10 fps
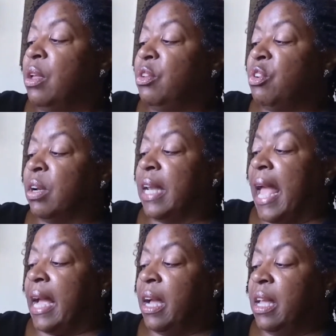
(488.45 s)
Your
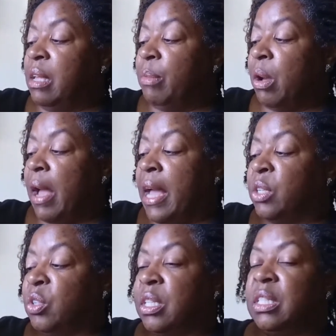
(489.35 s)
Naca email
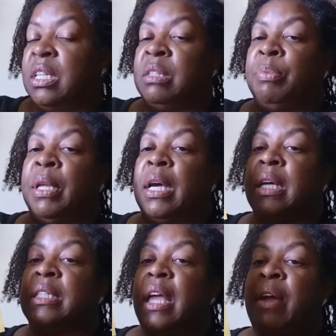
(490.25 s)
address is
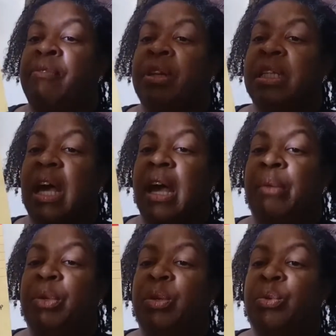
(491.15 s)
because every
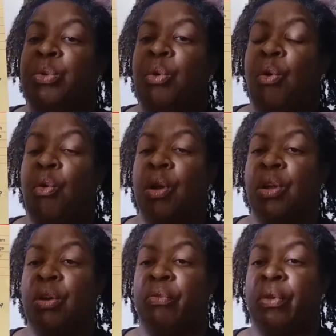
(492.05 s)
time you or
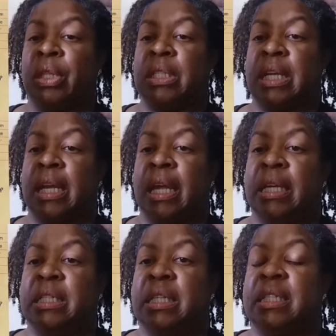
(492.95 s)
your real estate
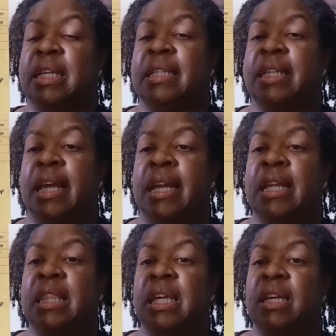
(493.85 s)
agent sends
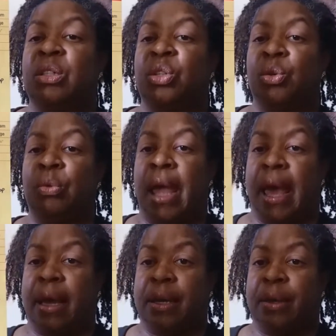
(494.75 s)
anything to
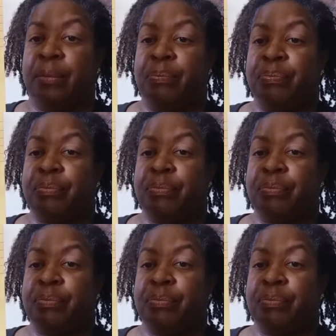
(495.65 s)
Naca,